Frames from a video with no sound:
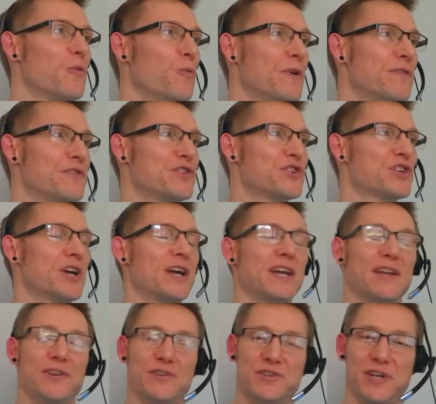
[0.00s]
with
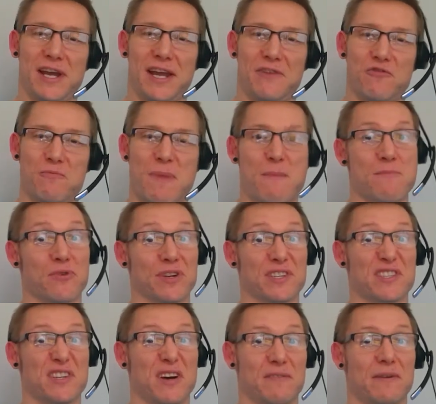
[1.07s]
change and remembering
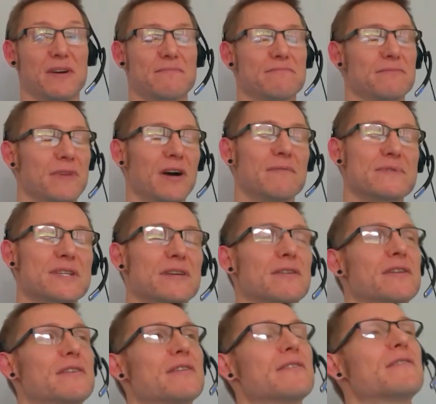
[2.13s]
stuff. I, I
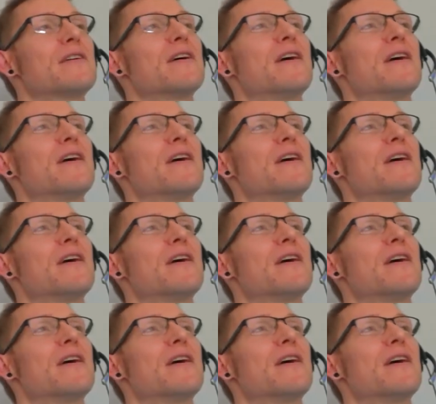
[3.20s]
certainly do.